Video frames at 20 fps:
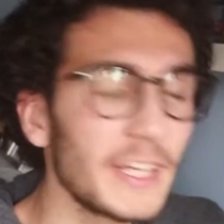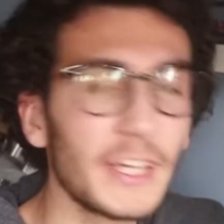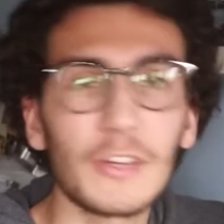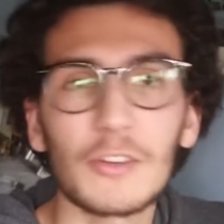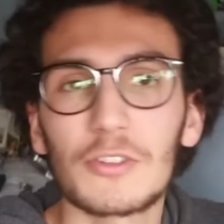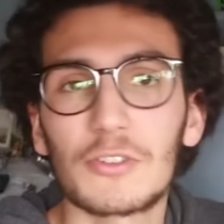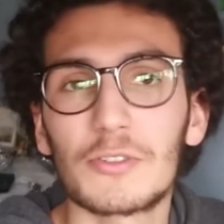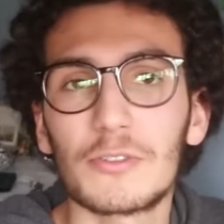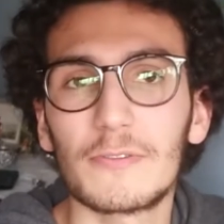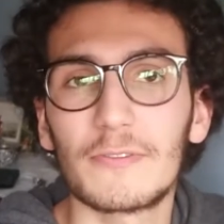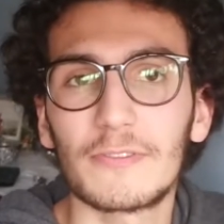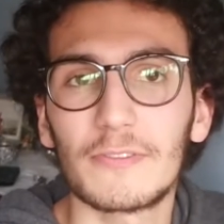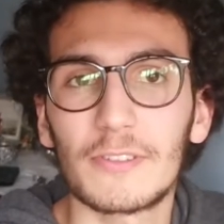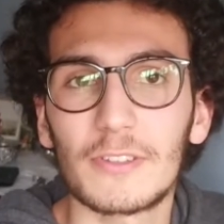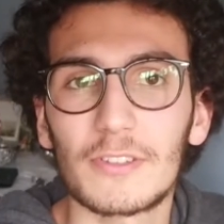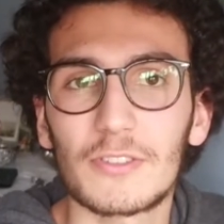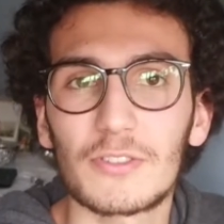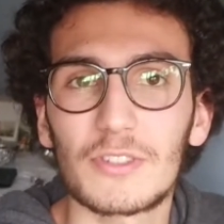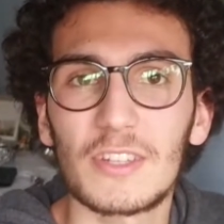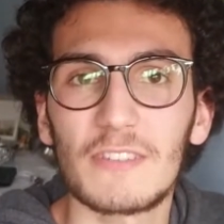good
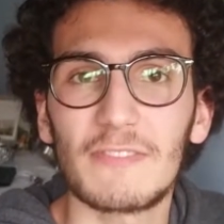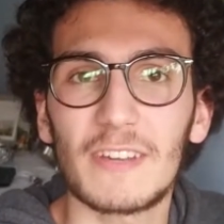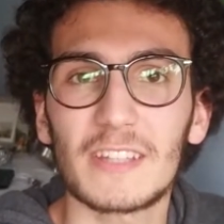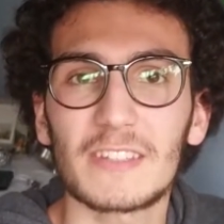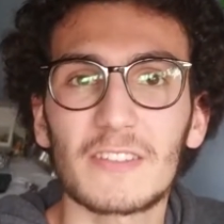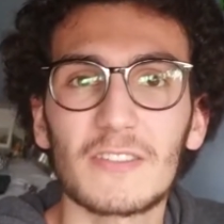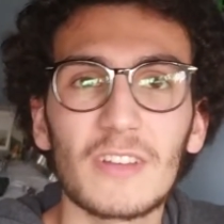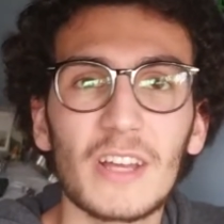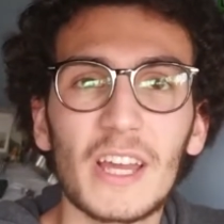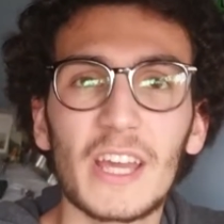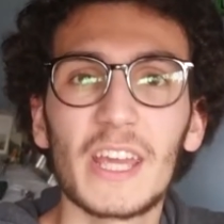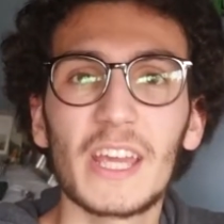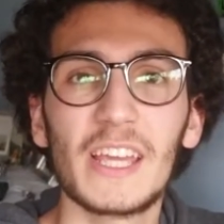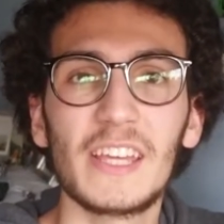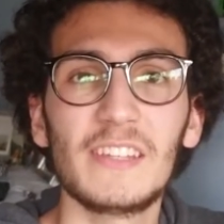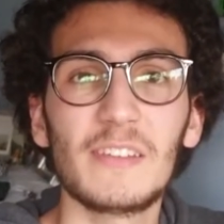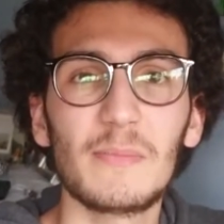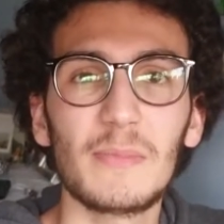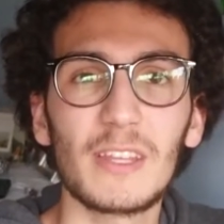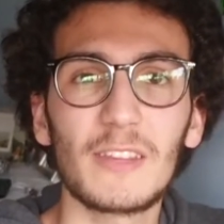to see Vettel
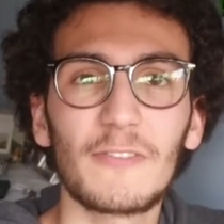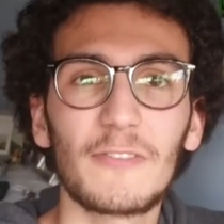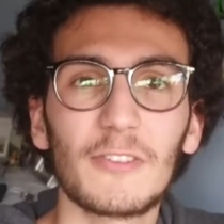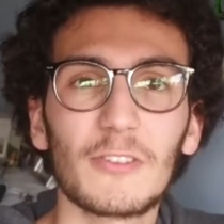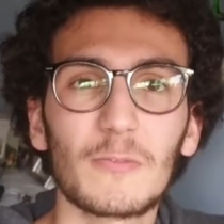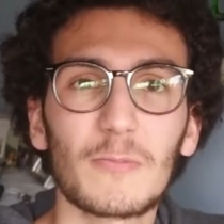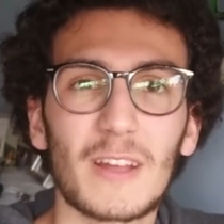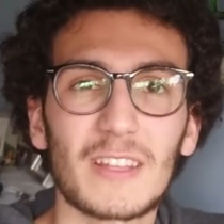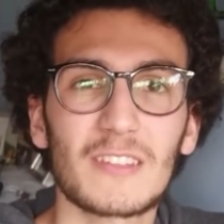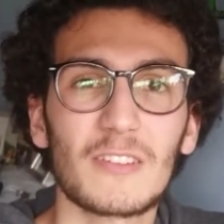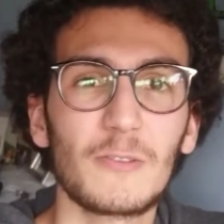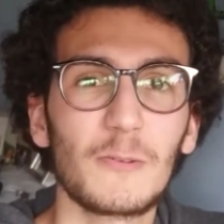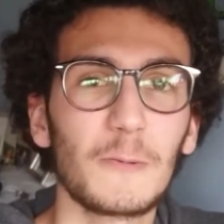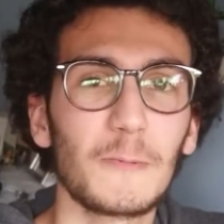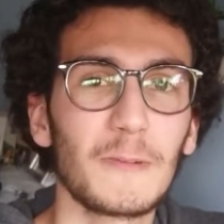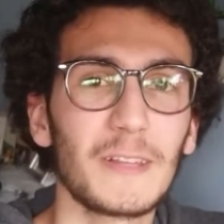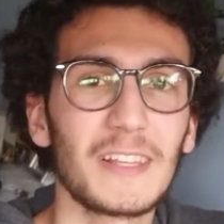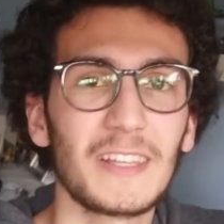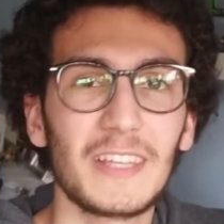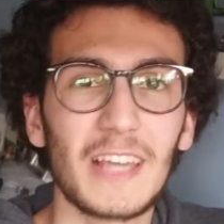in the midfield battling
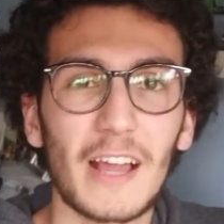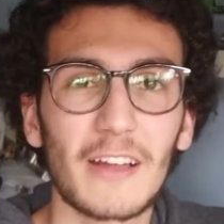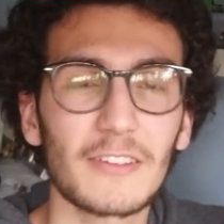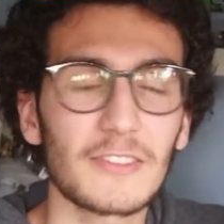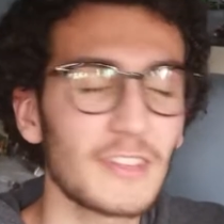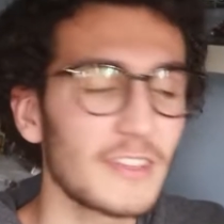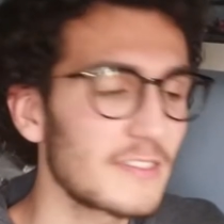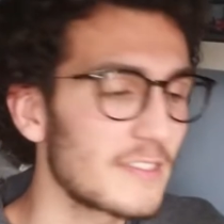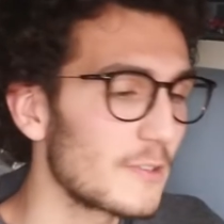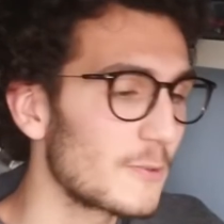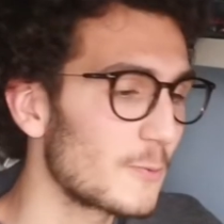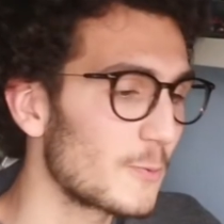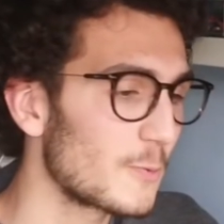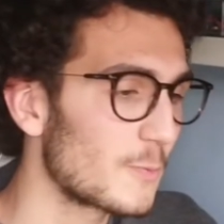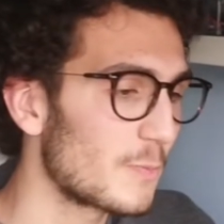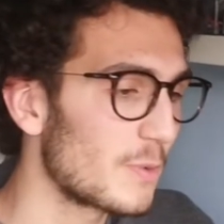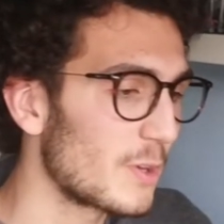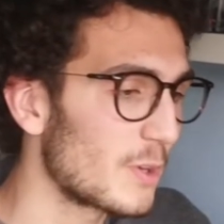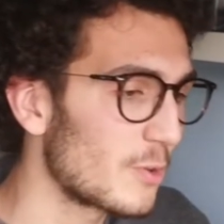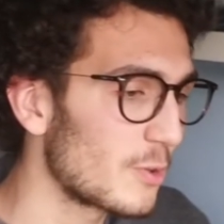with the youngsters. It would
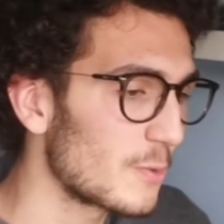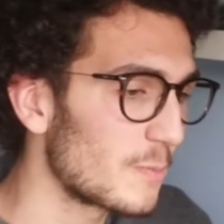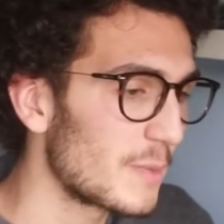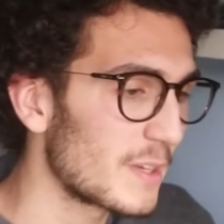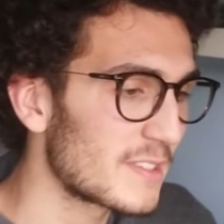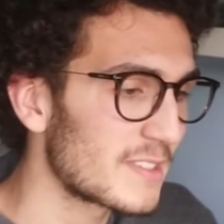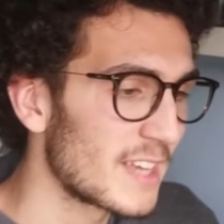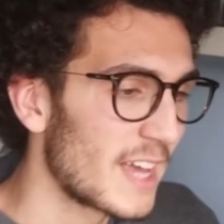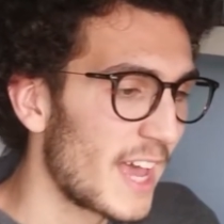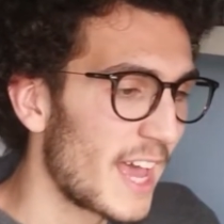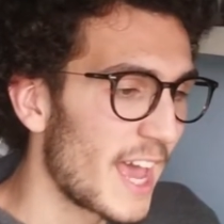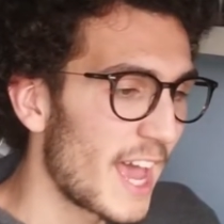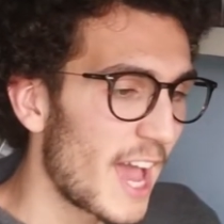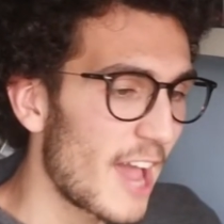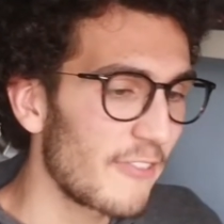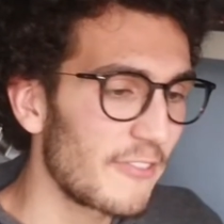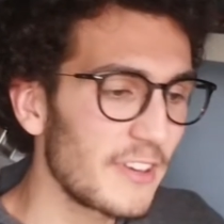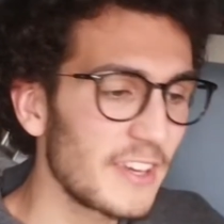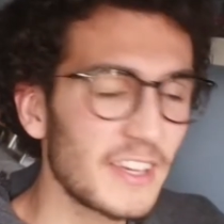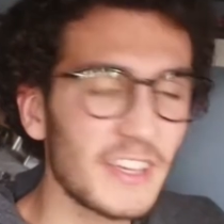be good, but I
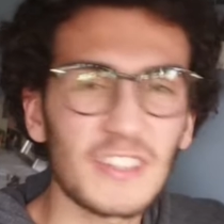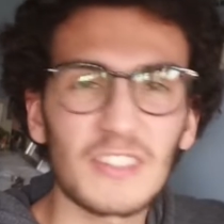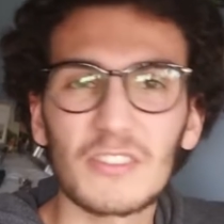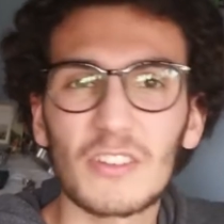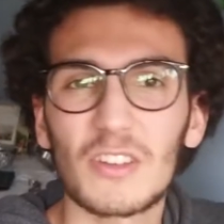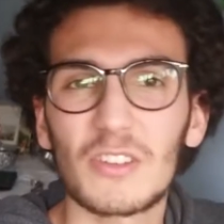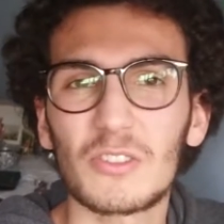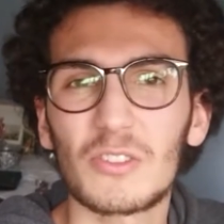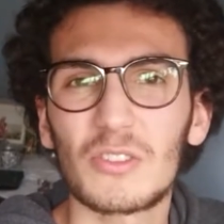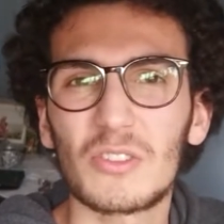think it's not.